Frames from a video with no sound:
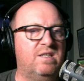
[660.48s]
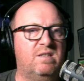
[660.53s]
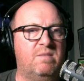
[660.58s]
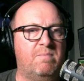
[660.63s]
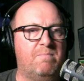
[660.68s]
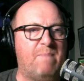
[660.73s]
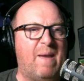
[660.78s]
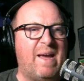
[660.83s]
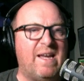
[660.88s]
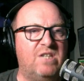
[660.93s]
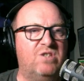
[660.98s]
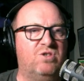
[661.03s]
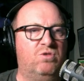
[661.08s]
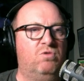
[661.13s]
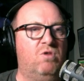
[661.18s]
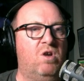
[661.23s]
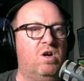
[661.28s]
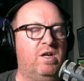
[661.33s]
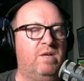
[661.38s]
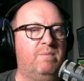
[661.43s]
the bass all
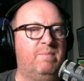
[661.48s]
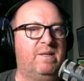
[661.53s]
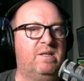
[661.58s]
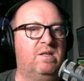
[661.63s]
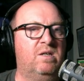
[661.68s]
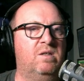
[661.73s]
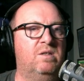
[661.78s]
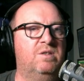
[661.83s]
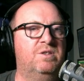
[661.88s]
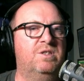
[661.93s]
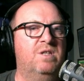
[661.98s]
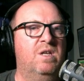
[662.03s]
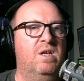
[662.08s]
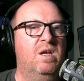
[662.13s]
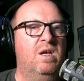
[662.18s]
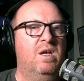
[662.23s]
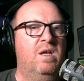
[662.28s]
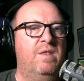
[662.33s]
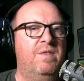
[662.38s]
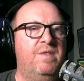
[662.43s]
right? Because
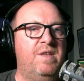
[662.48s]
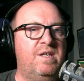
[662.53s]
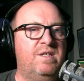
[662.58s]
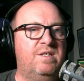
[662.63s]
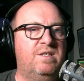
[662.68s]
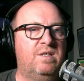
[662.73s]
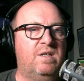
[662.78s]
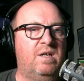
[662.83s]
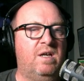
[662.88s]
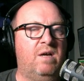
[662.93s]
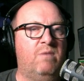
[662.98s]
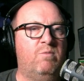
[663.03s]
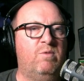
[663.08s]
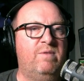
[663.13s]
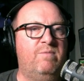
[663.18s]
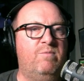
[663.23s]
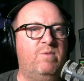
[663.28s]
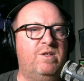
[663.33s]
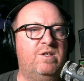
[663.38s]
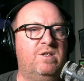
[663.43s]
this, uh, we,
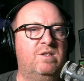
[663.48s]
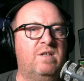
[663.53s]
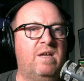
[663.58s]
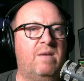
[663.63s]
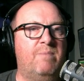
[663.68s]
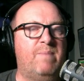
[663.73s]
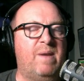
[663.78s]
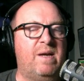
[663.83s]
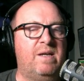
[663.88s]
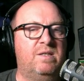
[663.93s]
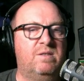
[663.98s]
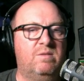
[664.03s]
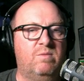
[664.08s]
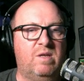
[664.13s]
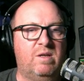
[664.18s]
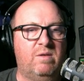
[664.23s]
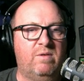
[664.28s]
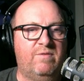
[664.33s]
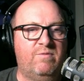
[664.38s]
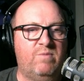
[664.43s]
we just get bass.
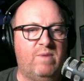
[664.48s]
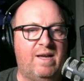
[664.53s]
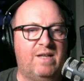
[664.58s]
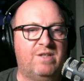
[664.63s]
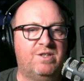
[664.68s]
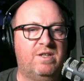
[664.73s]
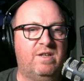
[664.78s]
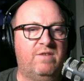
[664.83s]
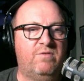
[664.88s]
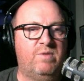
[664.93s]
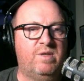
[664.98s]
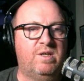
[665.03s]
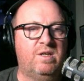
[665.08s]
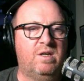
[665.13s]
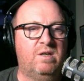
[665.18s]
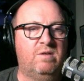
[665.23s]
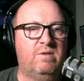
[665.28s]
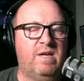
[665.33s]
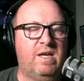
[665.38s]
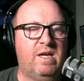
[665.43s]
Well, if, actually, if we
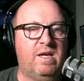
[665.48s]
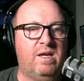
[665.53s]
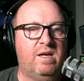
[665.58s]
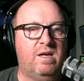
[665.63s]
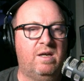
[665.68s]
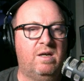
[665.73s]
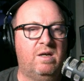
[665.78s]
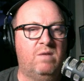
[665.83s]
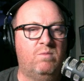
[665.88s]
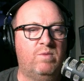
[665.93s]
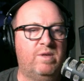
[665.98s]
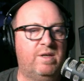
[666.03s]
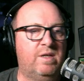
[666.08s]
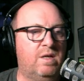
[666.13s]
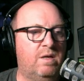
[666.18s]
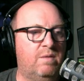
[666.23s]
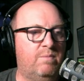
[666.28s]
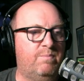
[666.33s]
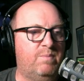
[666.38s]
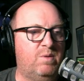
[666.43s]
go here and we
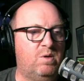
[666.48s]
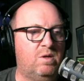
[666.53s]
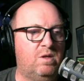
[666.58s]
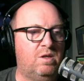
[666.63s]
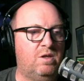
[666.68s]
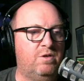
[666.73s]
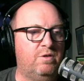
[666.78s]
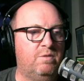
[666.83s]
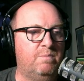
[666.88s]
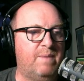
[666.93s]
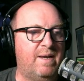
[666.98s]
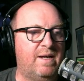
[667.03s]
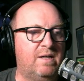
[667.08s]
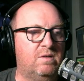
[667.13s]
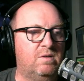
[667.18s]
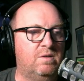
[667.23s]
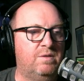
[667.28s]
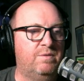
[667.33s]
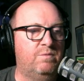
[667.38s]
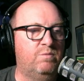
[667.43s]
can't put our loop back
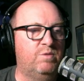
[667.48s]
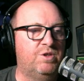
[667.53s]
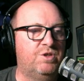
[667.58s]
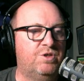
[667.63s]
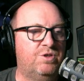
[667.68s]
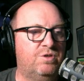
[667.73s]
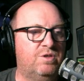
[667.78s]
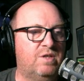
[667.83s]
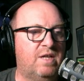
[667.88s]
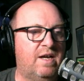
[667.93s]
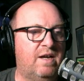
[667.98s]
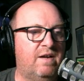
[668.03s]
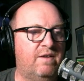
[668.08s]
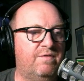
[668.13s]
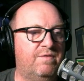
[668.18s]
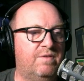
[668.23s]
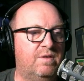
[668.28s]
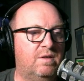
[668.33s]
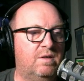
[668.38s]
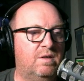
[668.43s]
on, we should
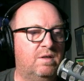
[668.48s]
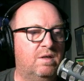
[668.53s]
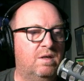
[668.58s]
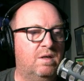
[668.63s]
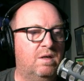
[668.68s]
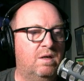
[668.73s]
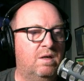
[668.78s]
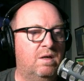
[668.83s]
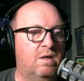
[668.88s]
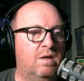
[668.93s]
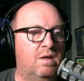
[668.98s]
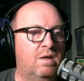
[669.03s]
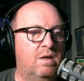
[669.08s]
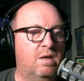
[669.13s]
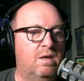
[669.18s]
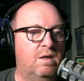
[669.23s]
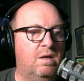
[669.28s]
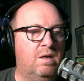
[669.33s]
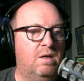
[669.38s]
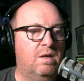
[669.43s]
have
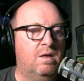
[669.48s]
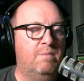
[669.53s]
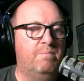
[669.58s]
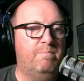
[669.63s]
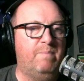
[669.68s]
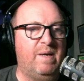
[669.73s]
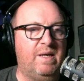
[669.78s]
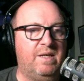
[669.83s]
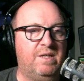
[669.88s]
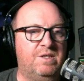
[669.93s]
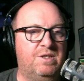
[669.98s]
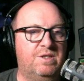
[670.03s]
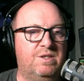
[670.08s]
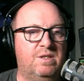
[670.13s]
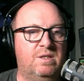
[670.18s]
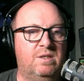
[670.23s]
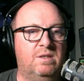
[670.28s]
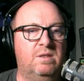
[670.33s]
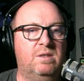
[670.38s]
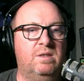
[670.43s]
bass
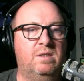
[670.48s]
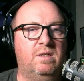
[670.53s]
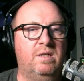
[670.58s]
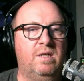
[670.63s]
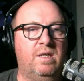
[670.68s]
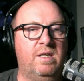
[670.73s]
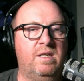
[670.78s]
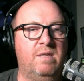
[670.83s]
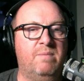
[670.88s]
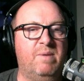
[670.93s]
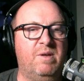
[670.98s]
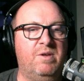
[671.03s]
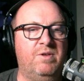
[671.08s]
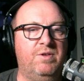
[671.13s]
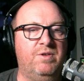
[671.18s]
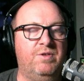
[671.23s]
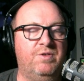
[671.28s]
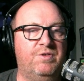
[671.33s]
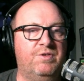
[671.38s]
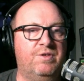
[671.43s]
in
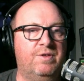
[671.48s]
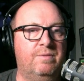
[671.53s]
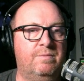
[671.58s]
abundance.